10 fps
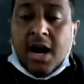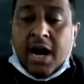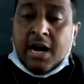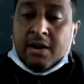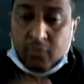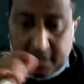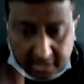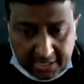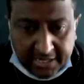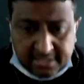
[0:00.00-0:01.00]
our
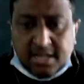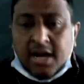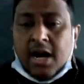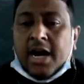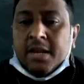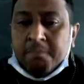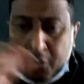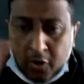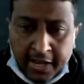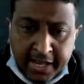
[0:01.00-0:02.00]
workers, our
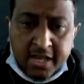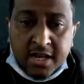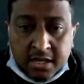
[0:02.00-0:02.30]
employee,